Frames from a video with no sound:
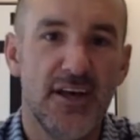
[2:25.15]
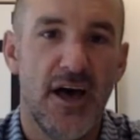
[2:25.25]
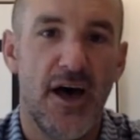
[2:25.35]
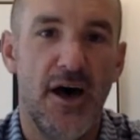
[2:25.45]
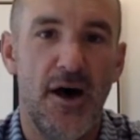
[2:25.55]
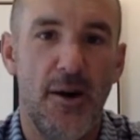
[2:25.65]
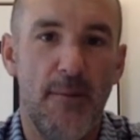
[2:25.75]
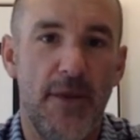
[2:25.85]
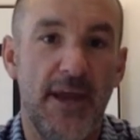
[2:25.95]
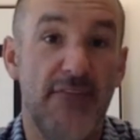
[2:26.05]
And
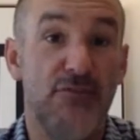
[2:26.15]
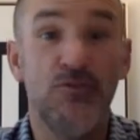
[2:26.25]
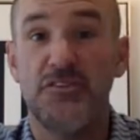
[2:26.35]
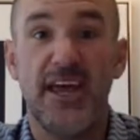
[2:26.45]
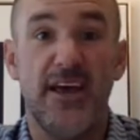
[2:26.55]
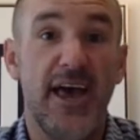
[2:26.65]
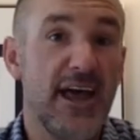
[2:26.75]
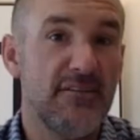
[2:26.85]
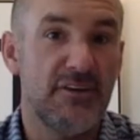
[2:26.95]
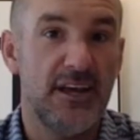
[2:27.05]
if you stay ahead
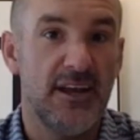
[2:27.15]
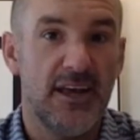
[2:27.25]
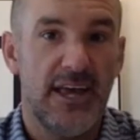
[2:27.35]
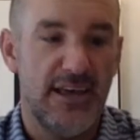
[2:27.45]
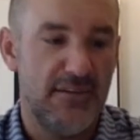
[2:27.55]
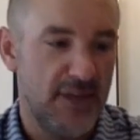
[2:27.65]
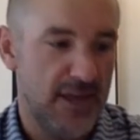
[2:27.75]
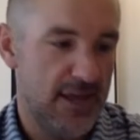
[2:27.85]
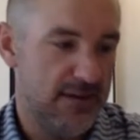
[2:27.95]
of it and